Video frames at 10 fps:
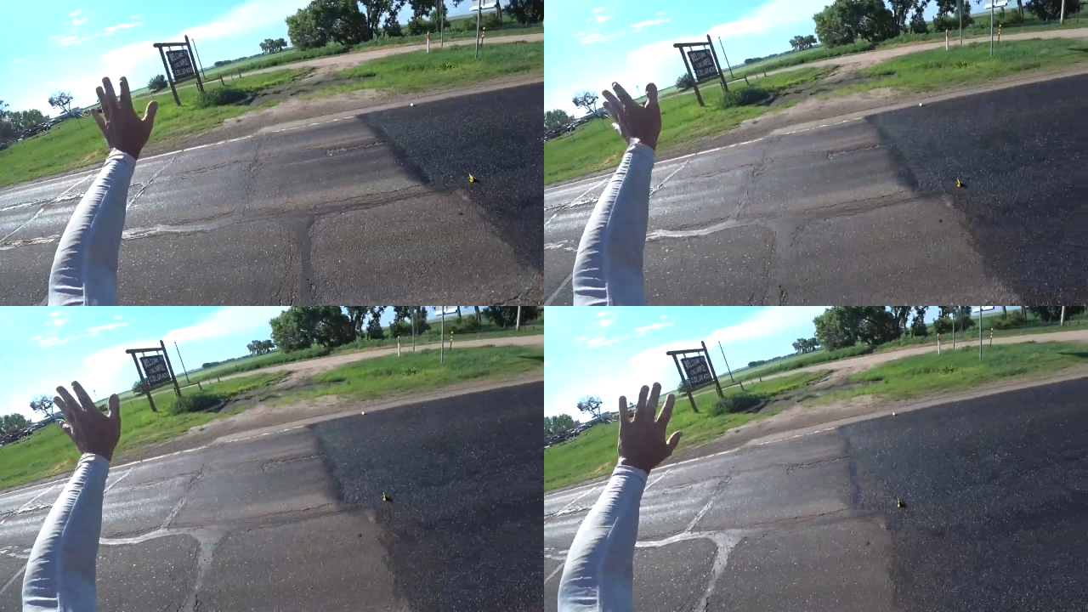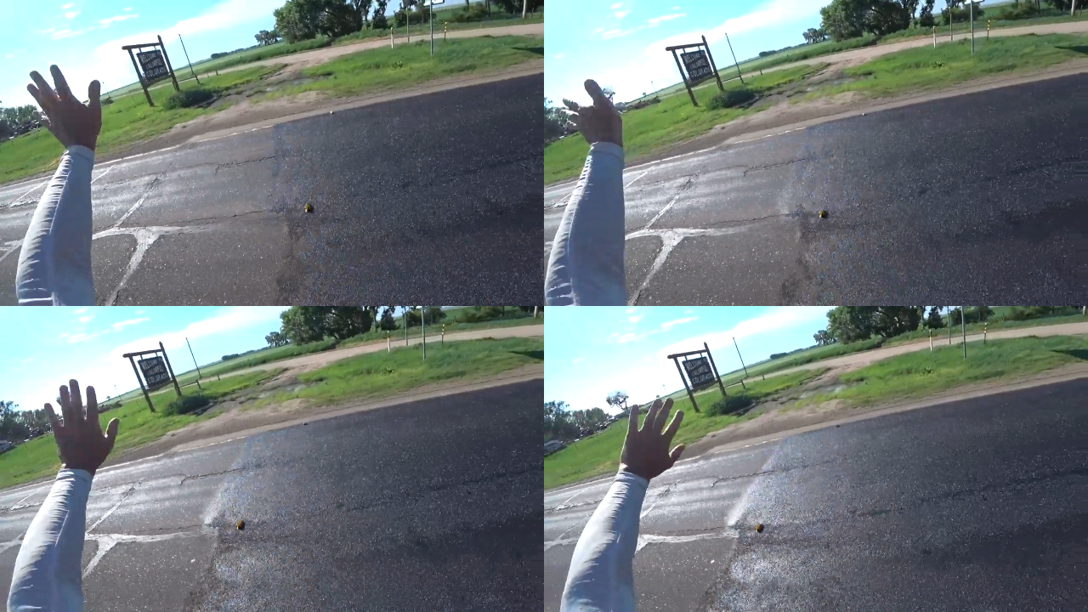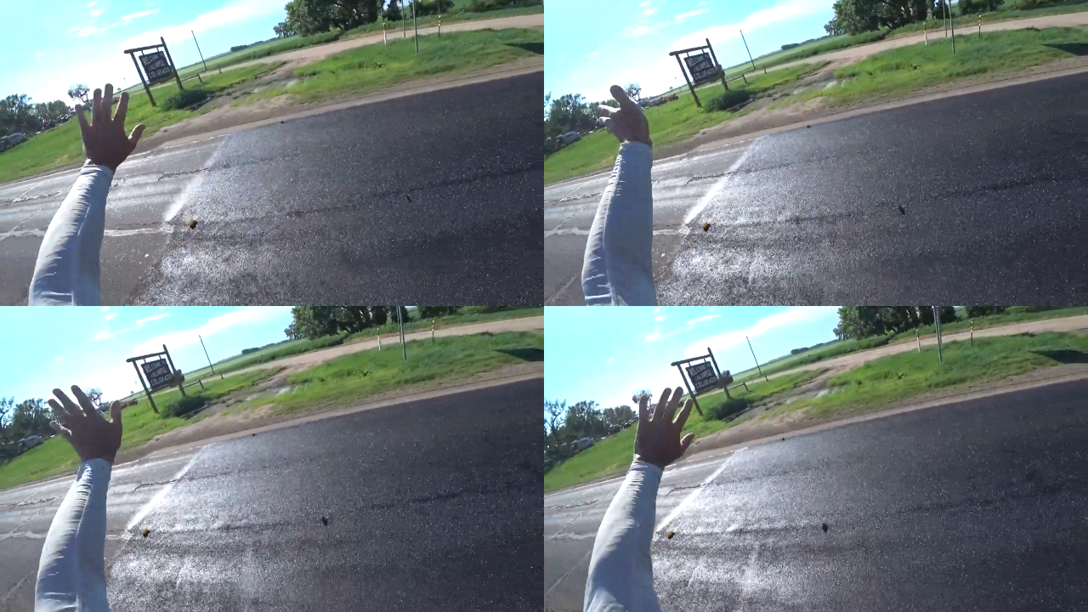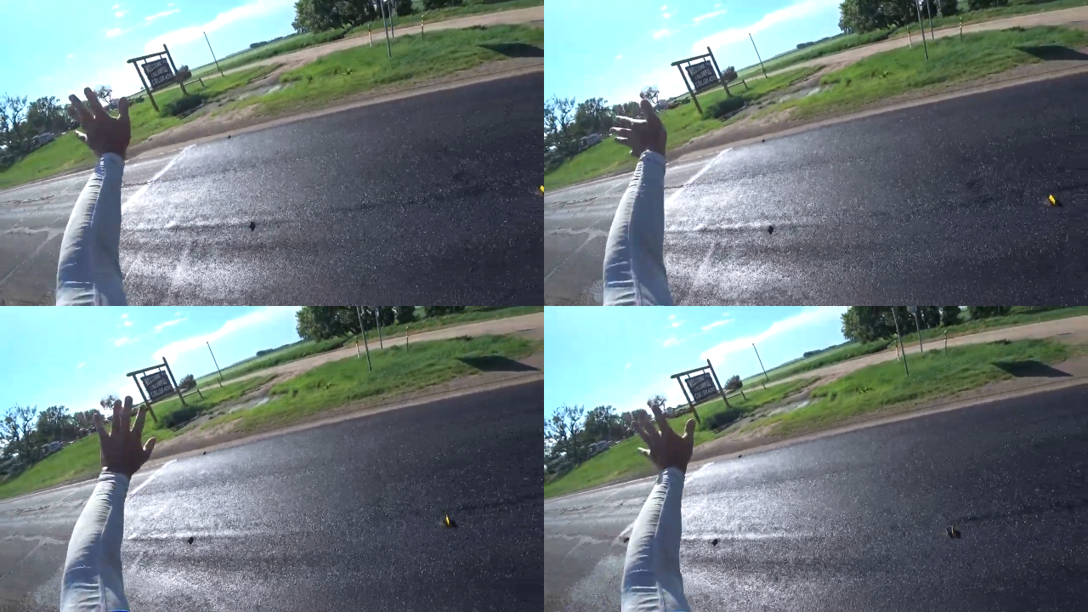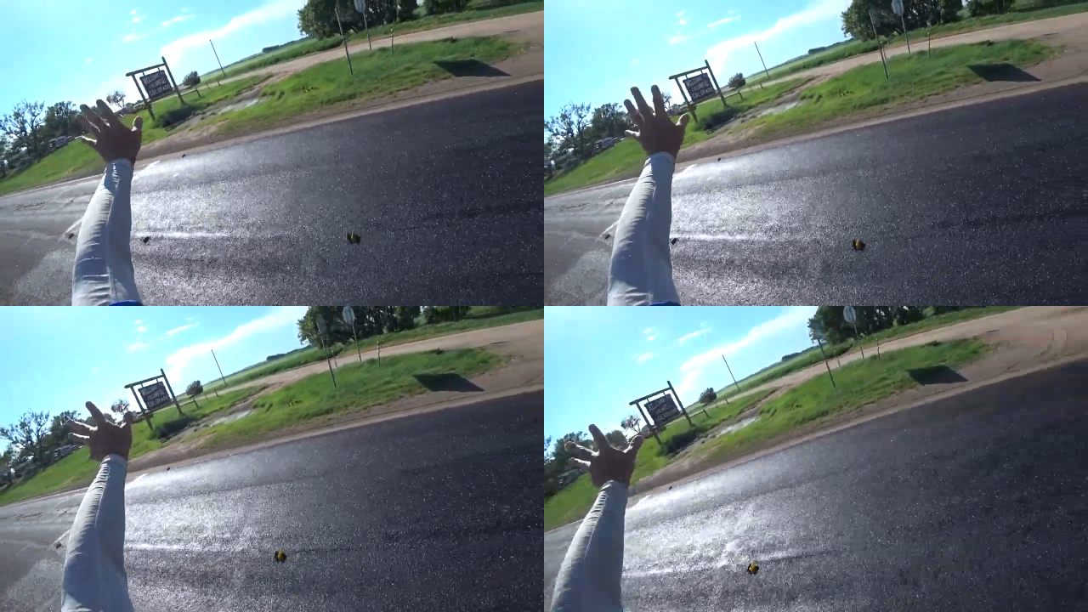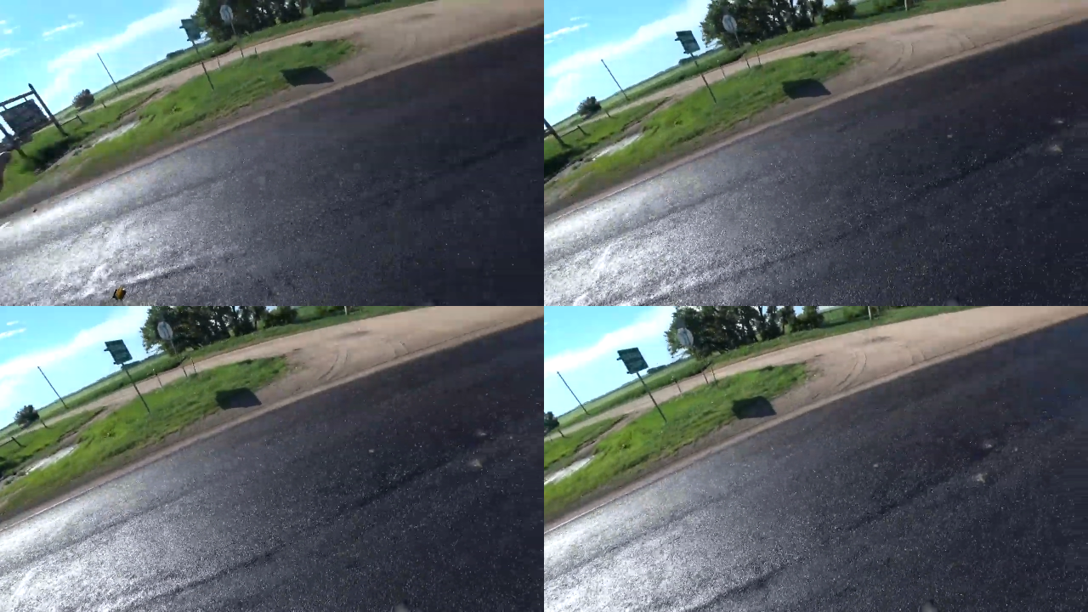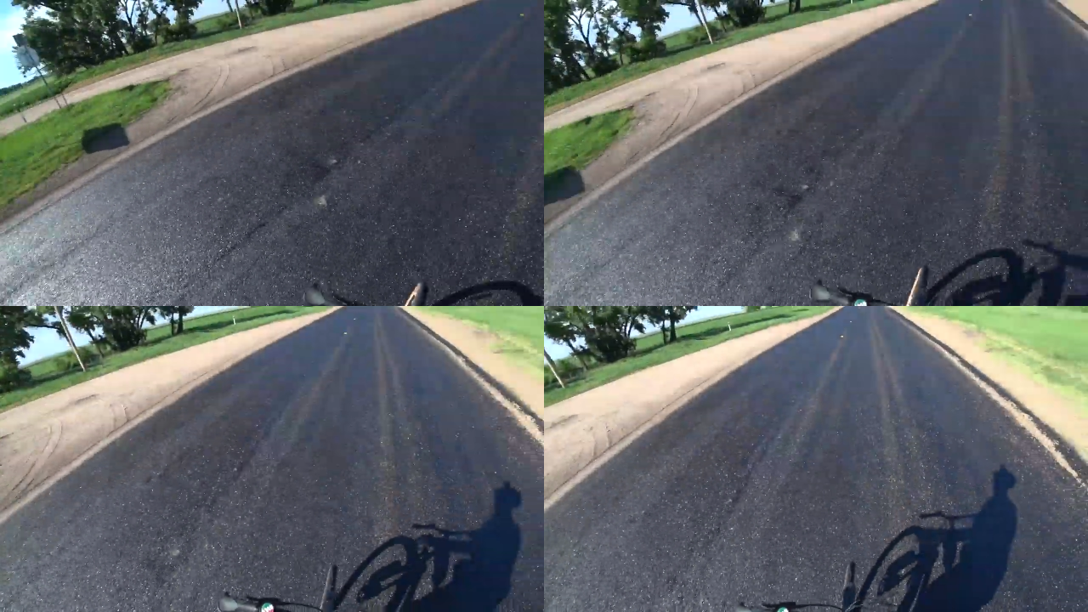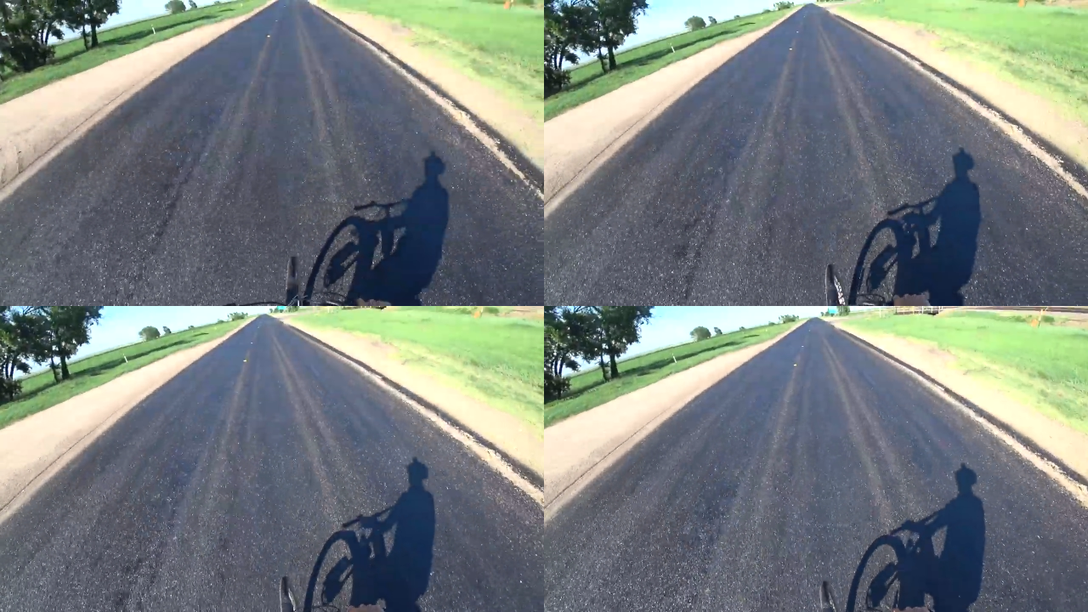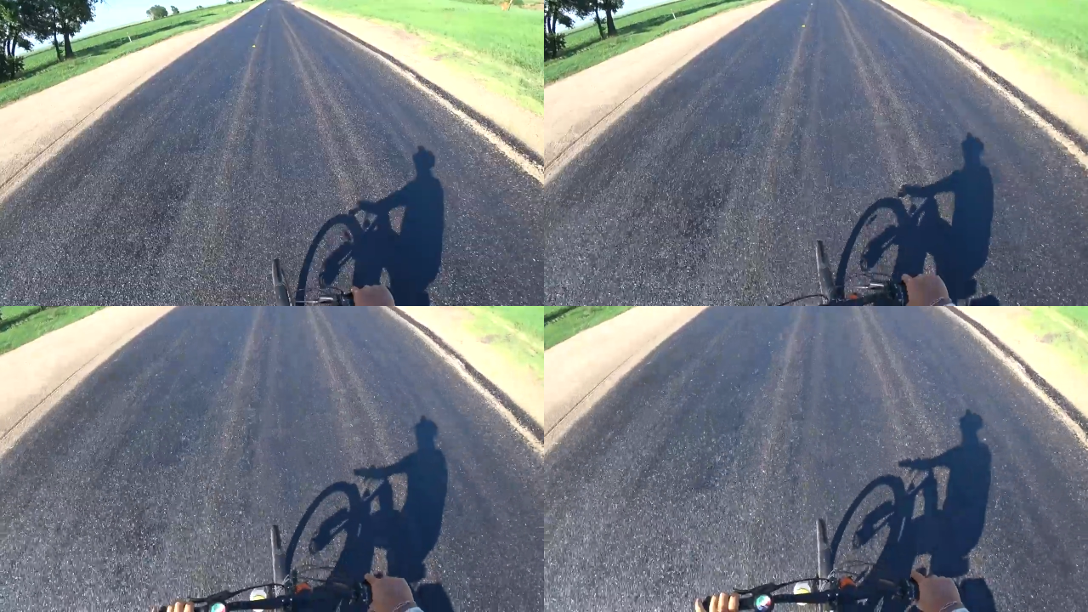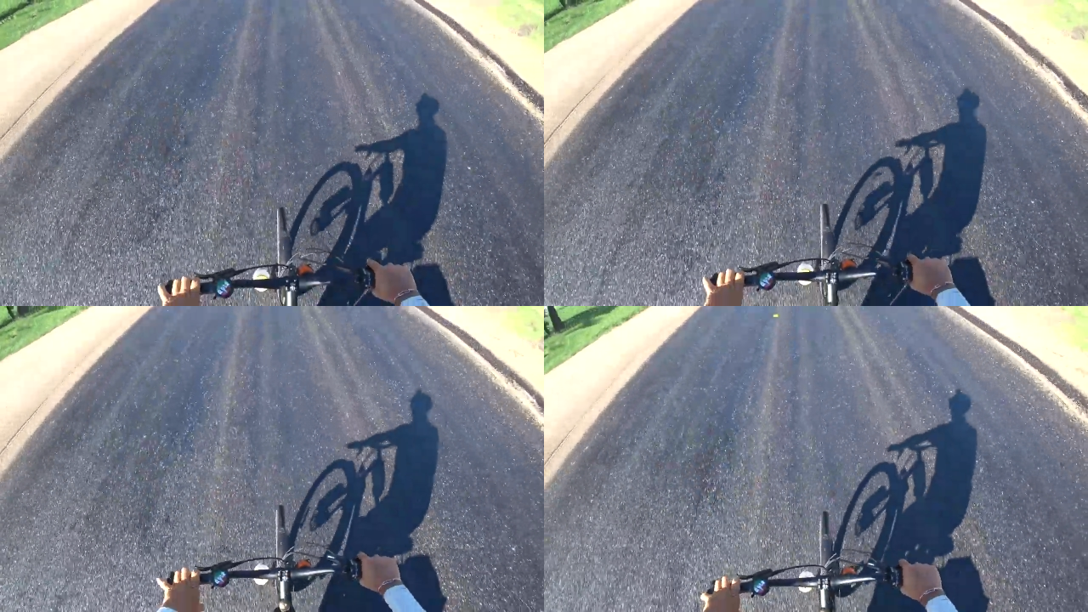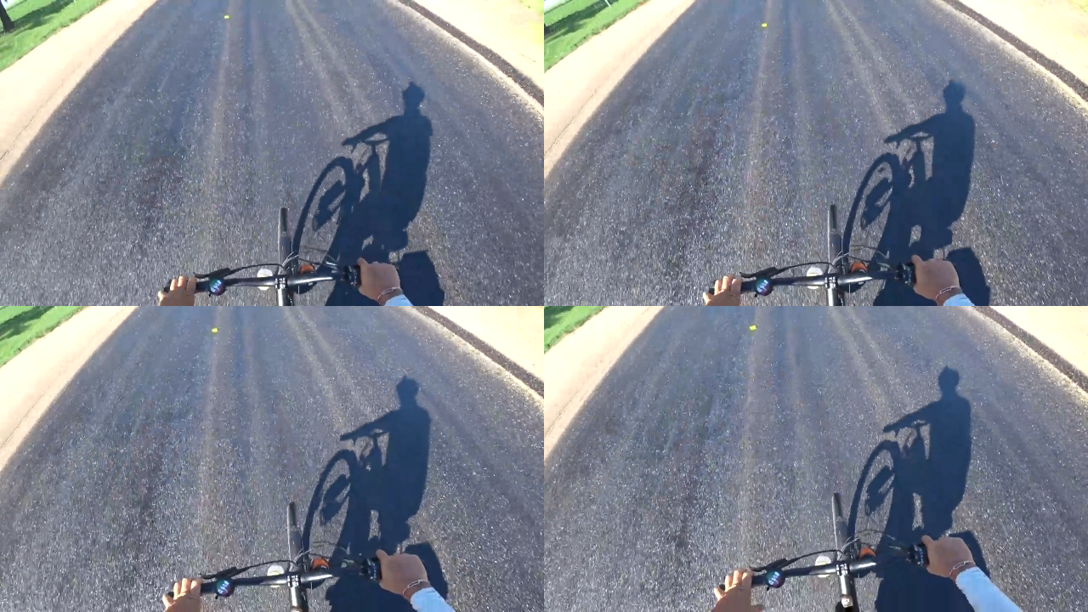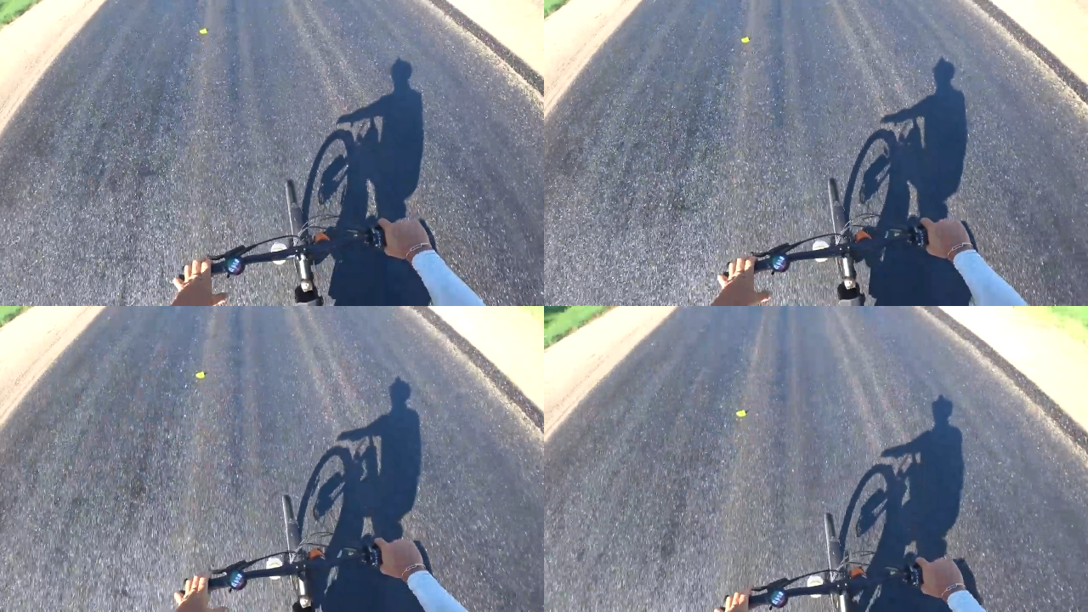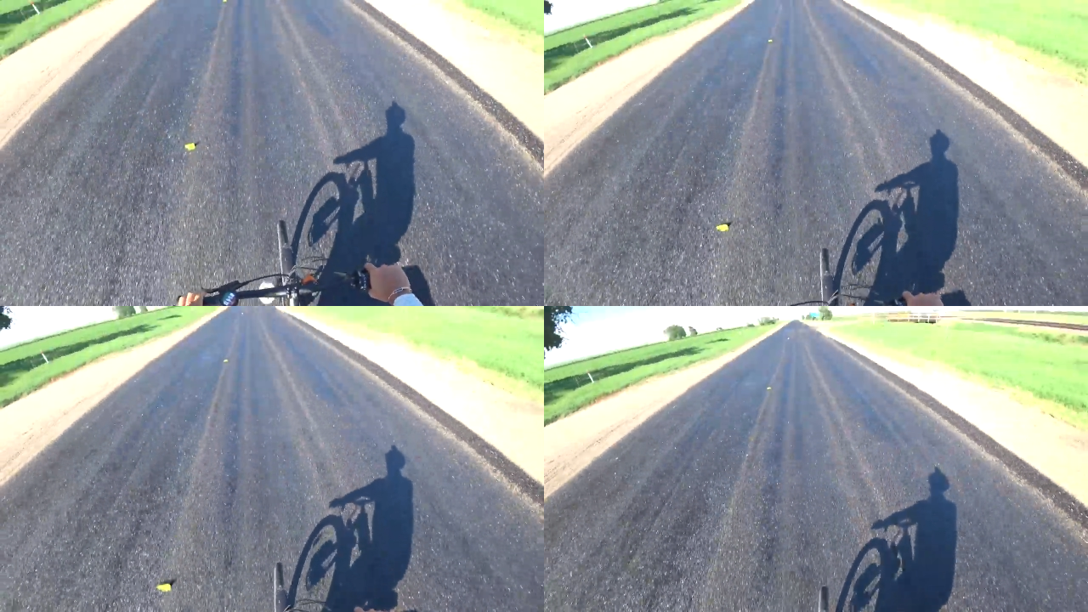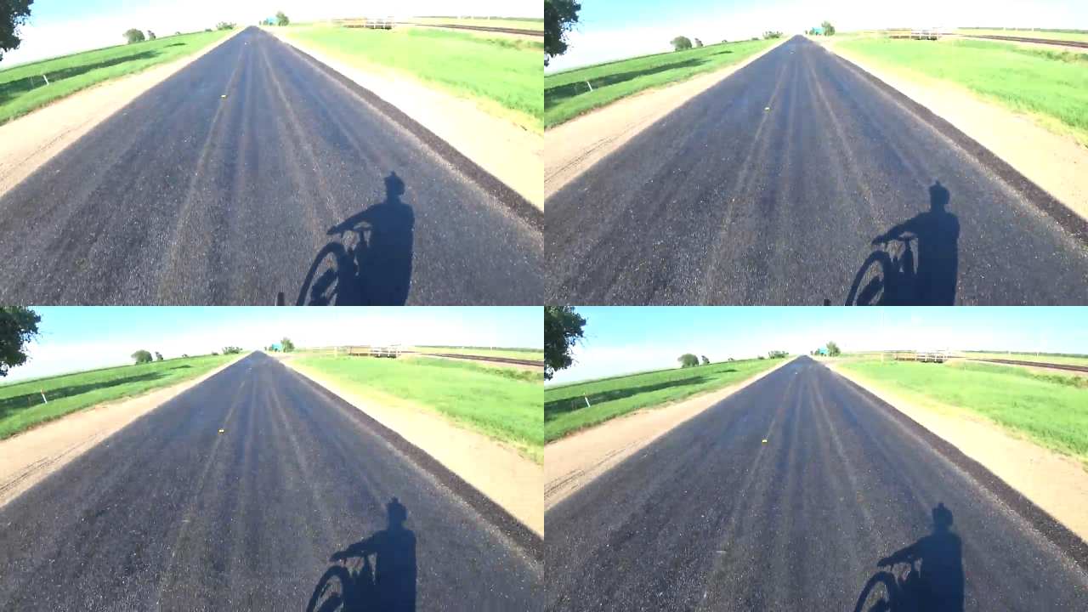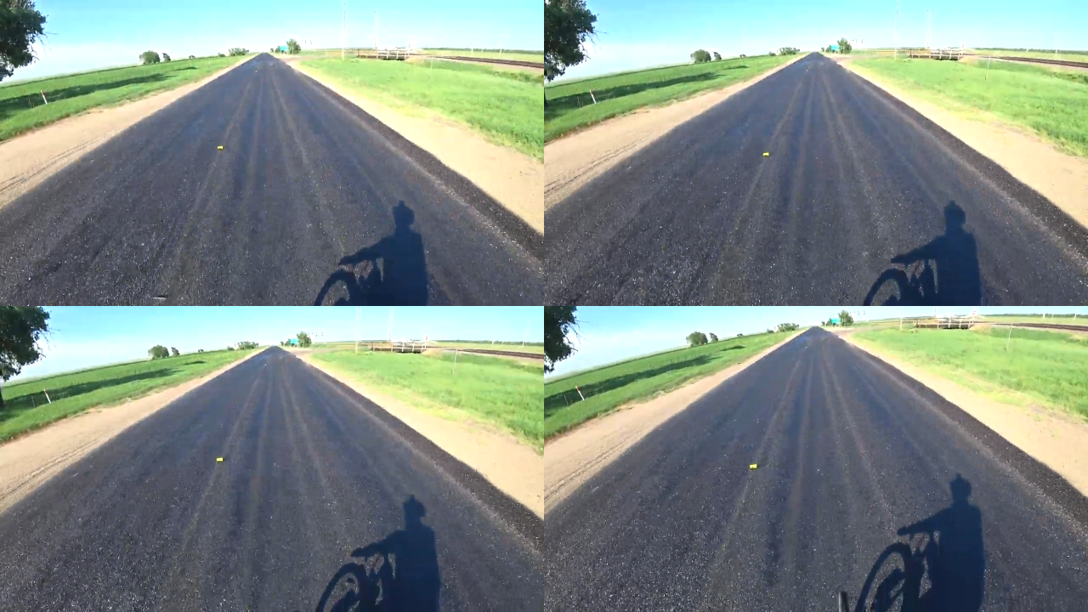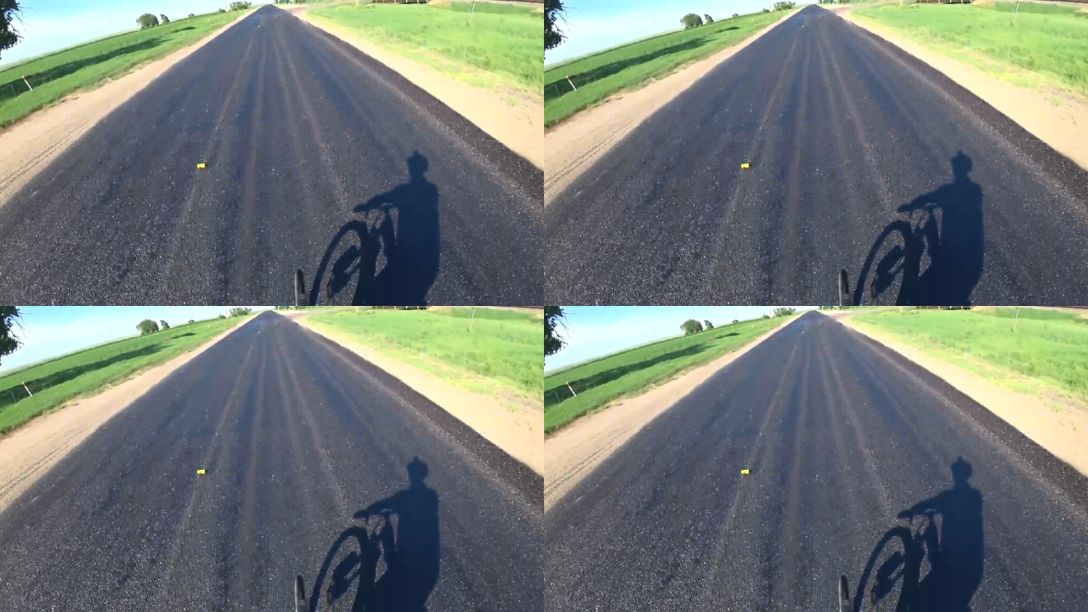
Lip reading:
(no speaker visible)